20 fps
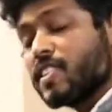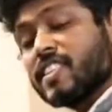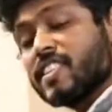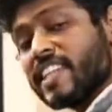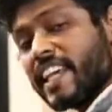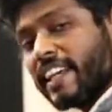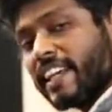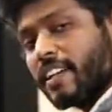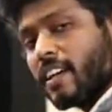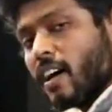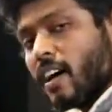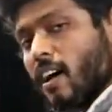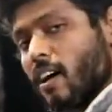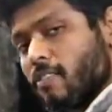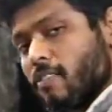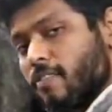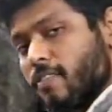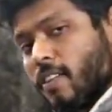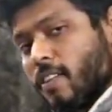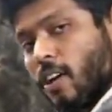towards the
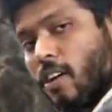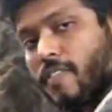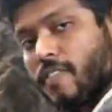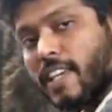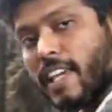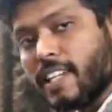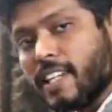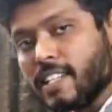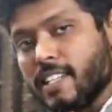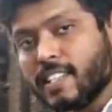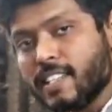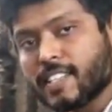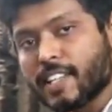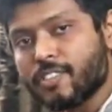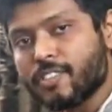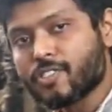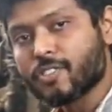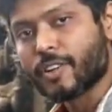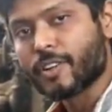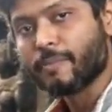second half of the
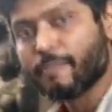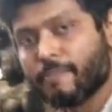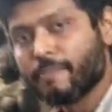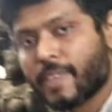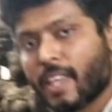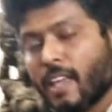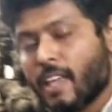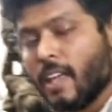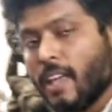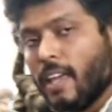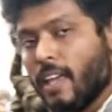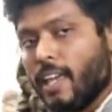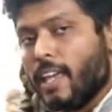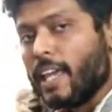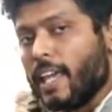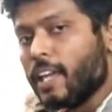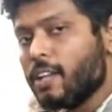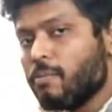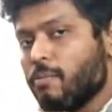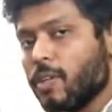18th century.
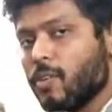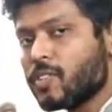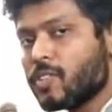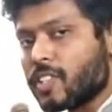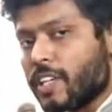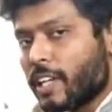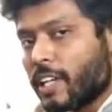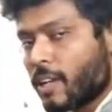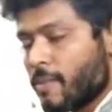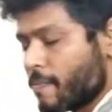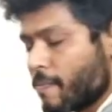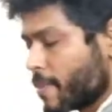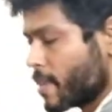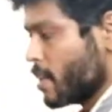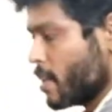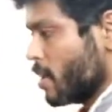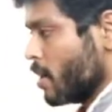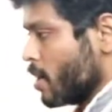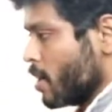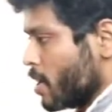In
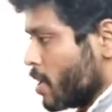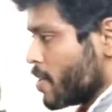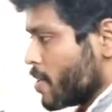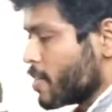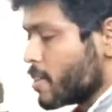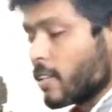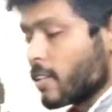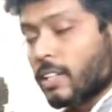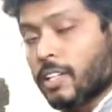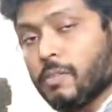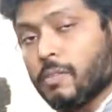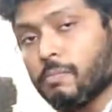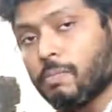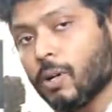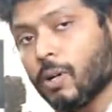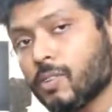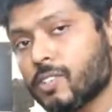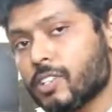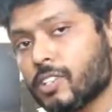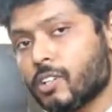music, the
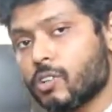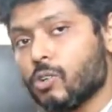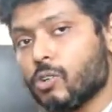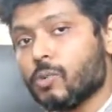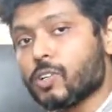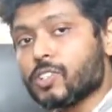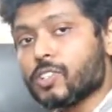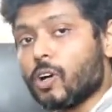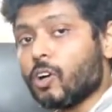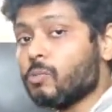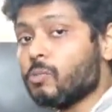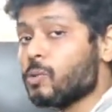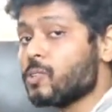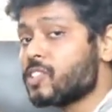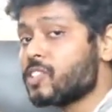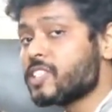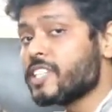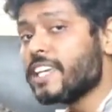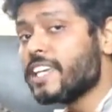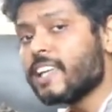composer who was
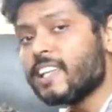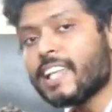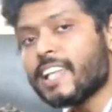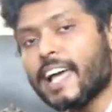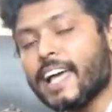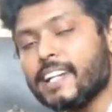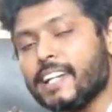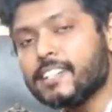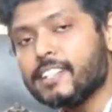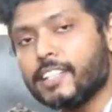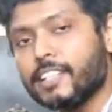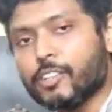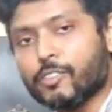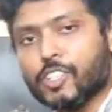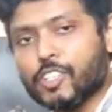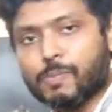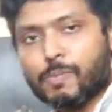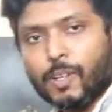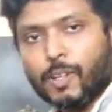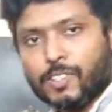almost
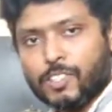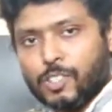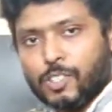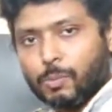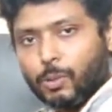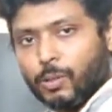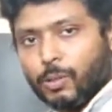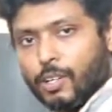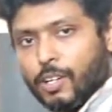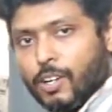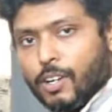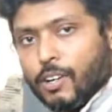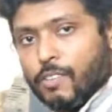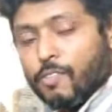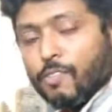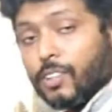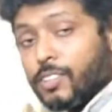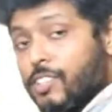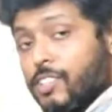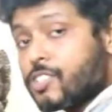single-handedly responsible
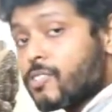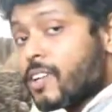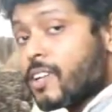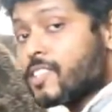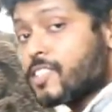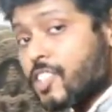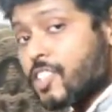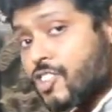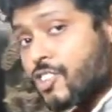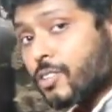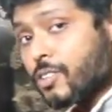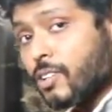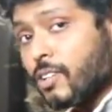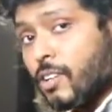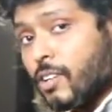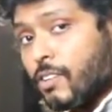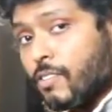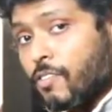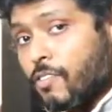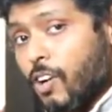for this
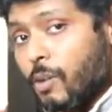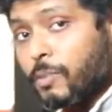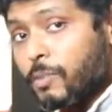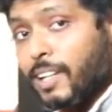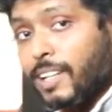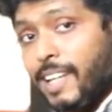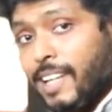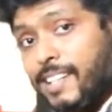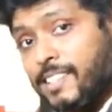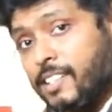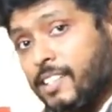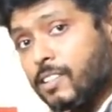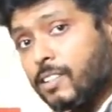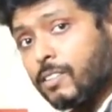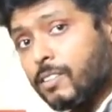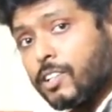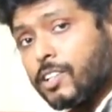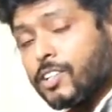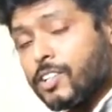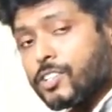transition from the
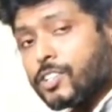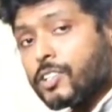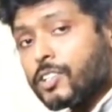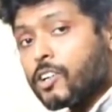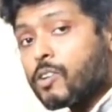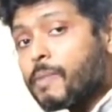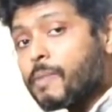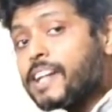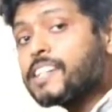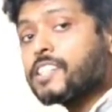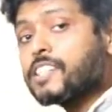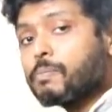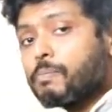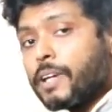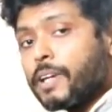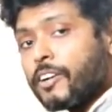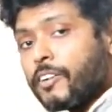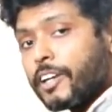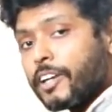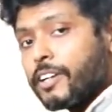classical to the
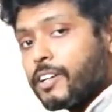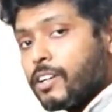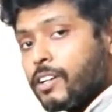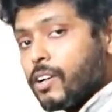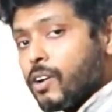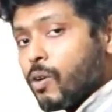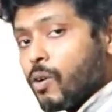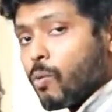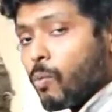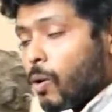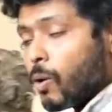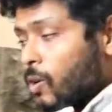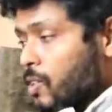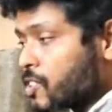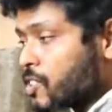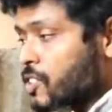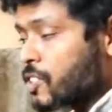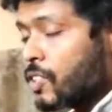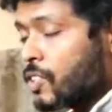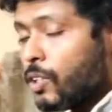romantic period
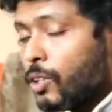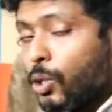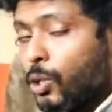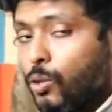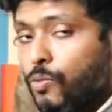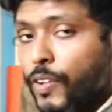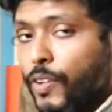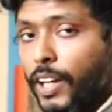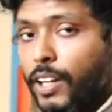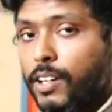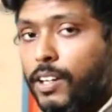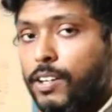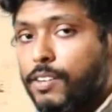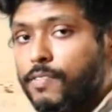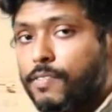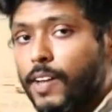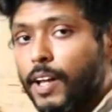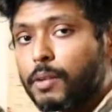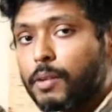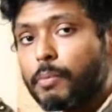was Ludwig
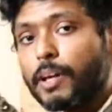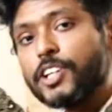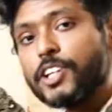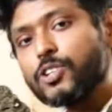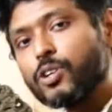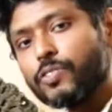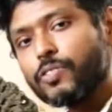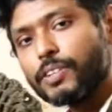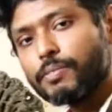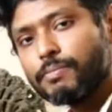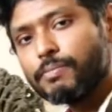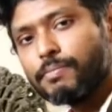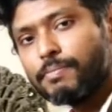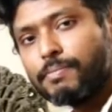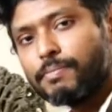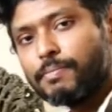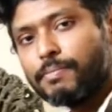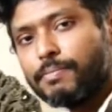van Beethoven.